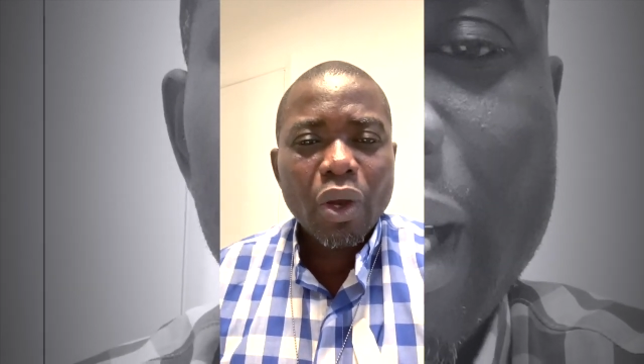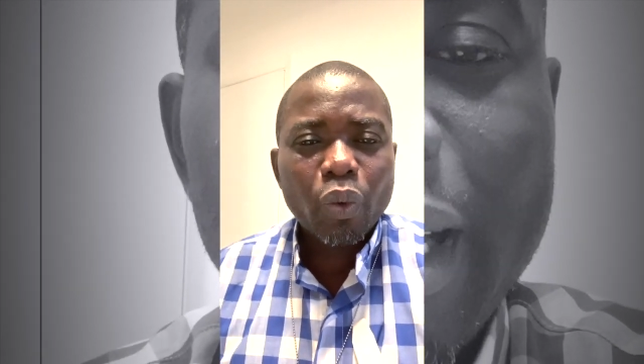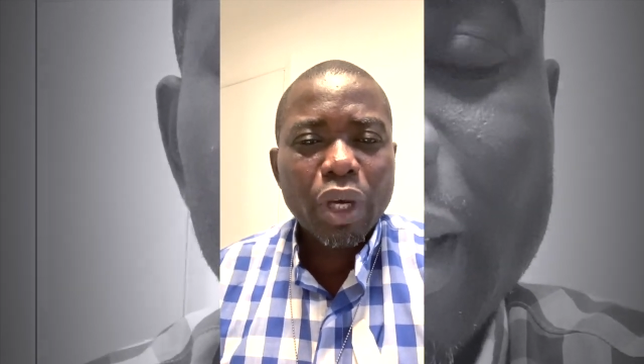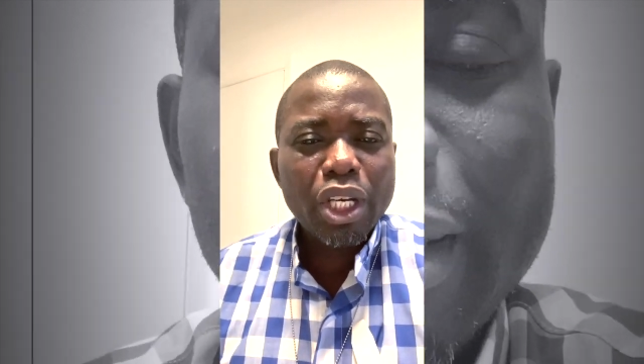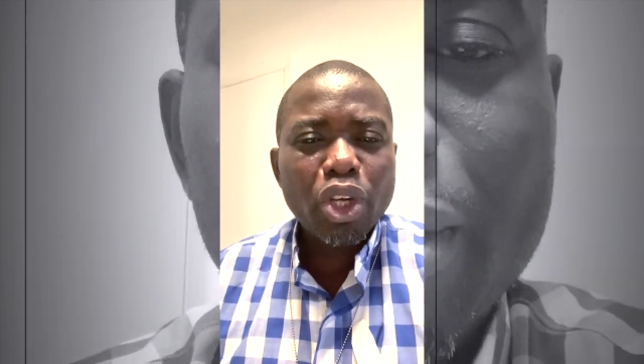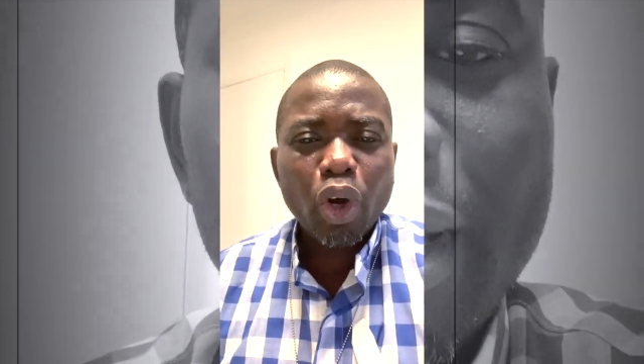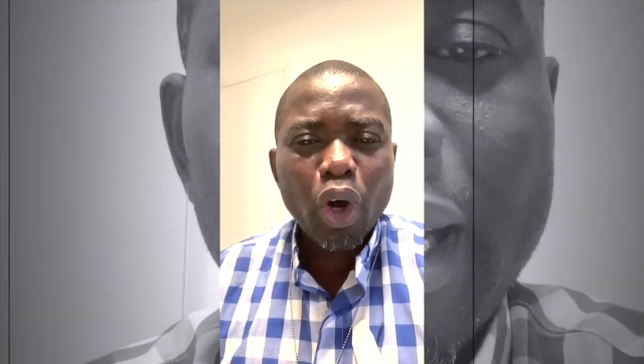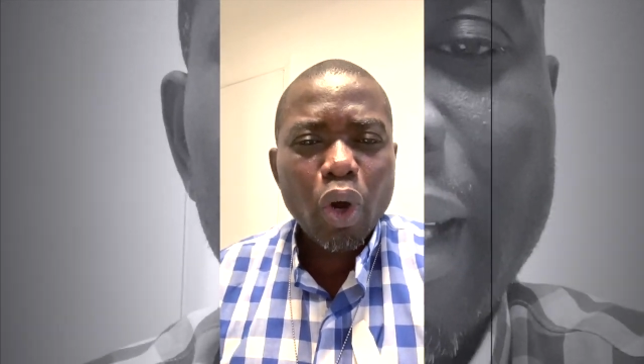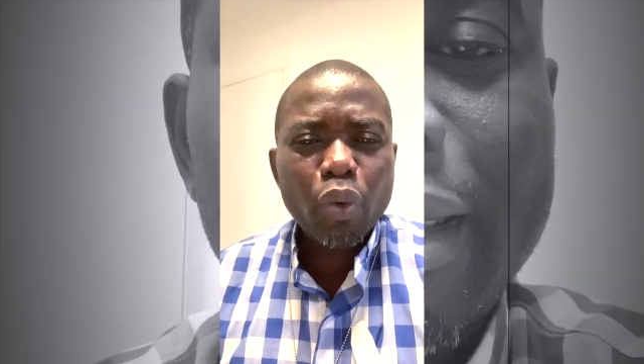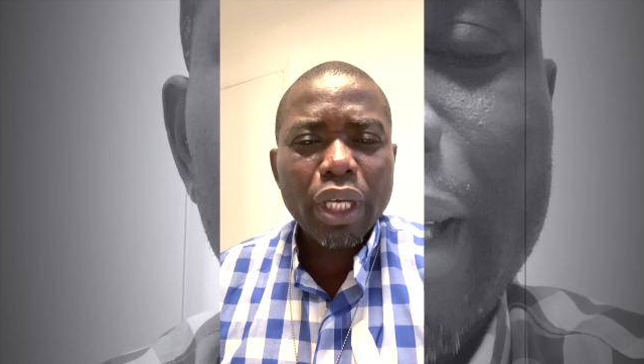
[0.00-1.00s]
when you
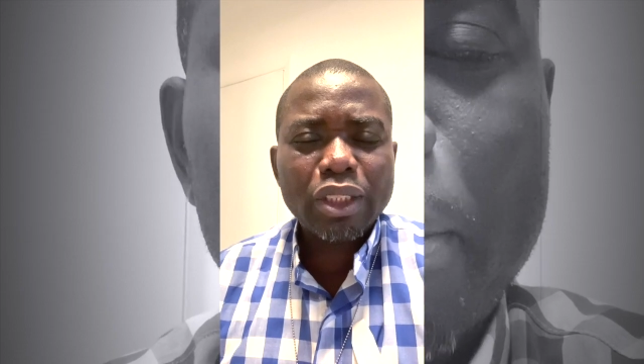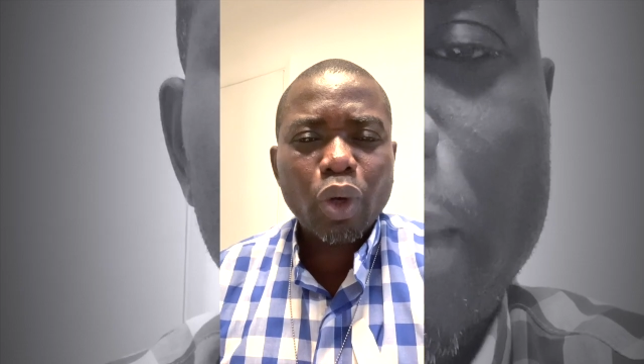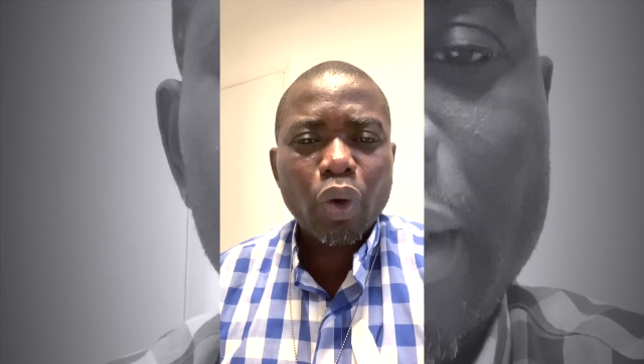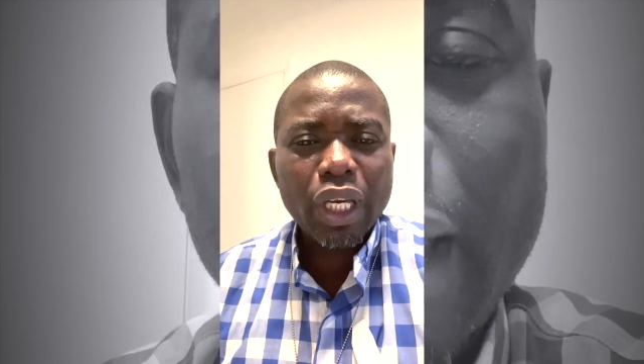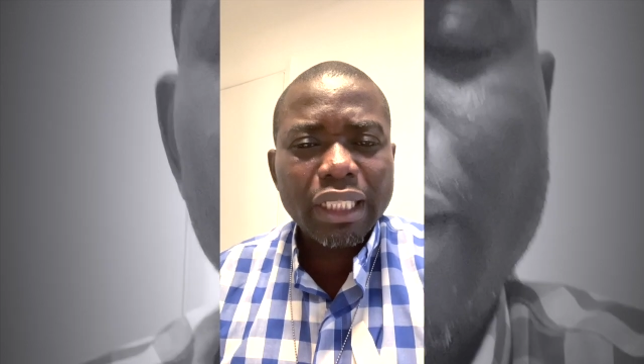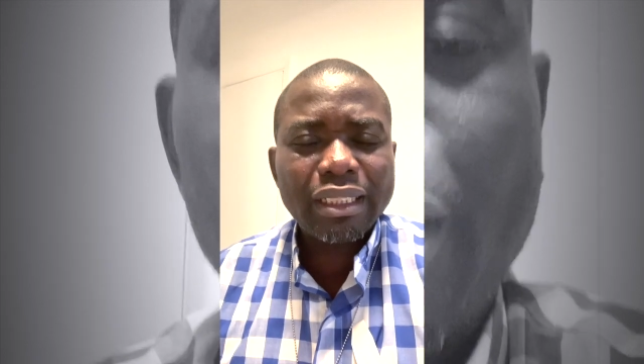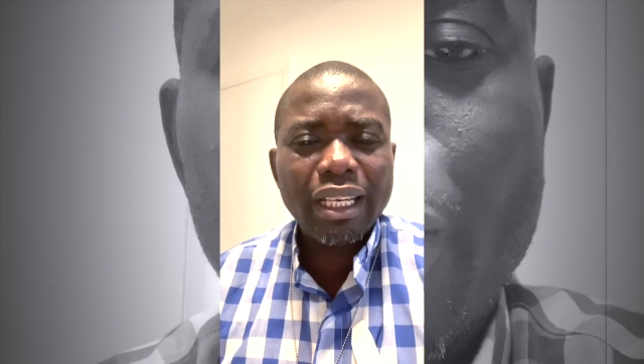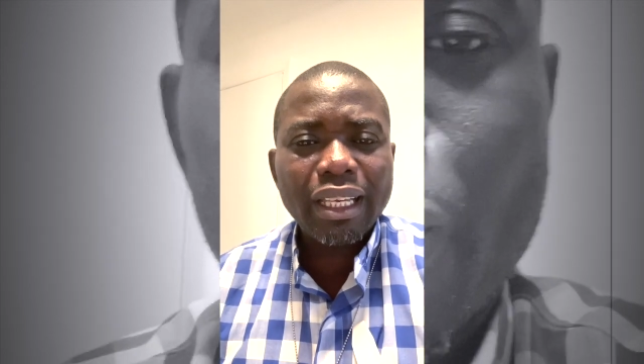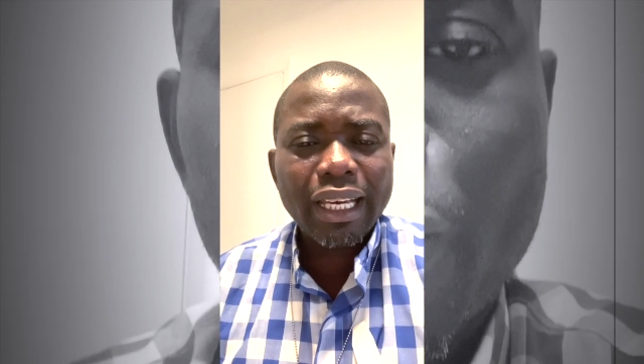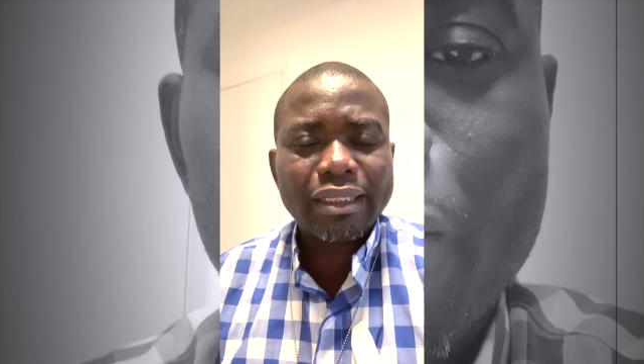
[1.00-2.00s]
always or
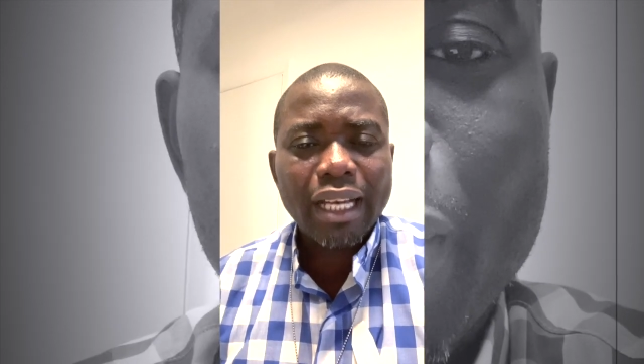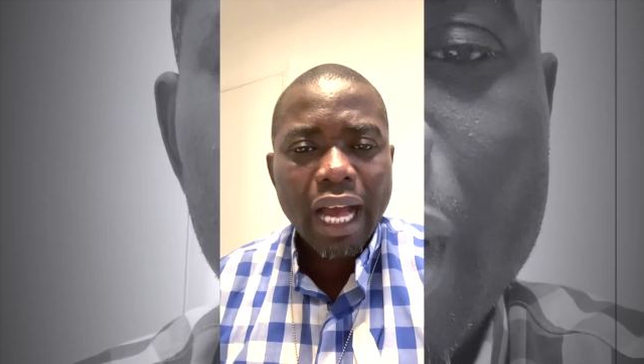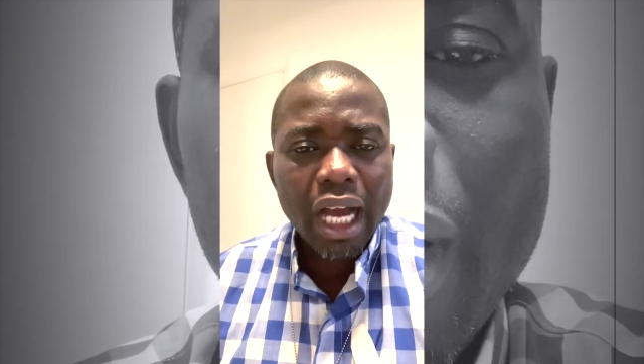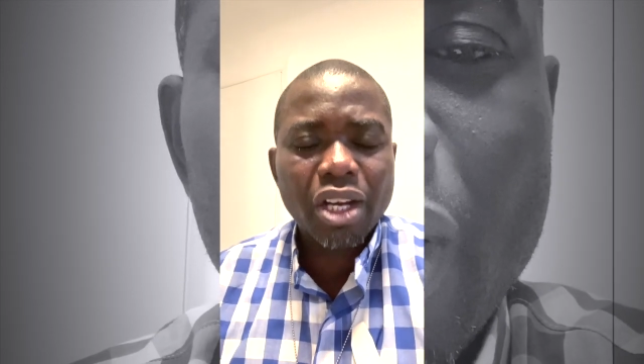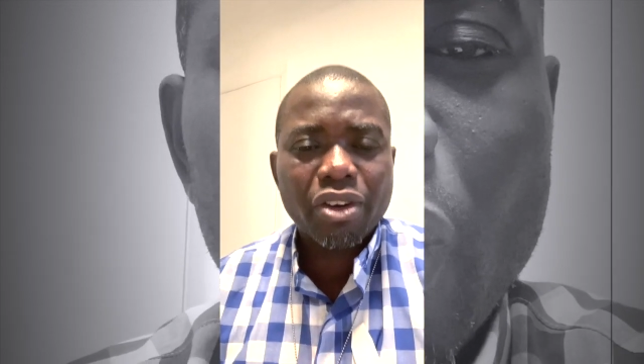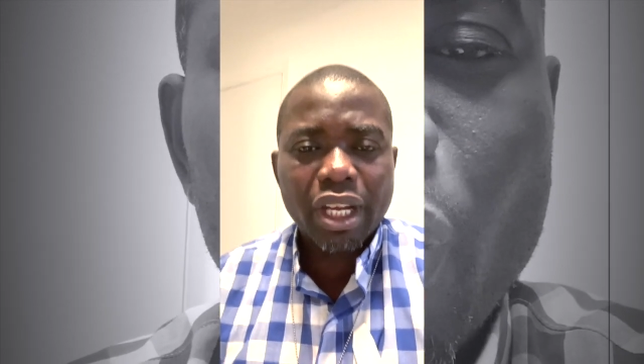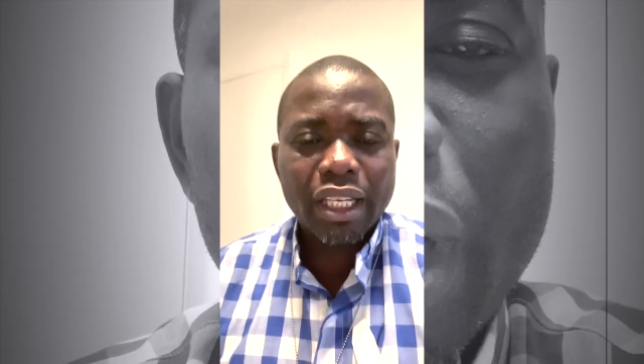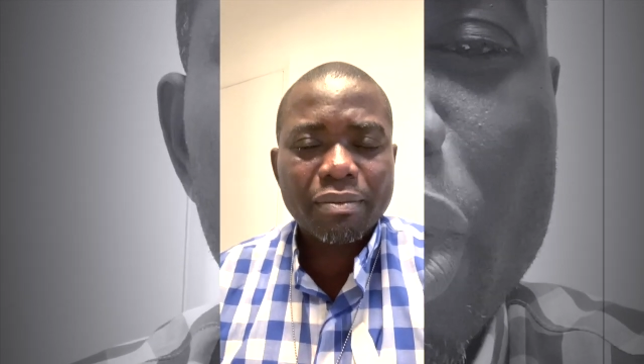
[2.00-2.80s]
easily get angry,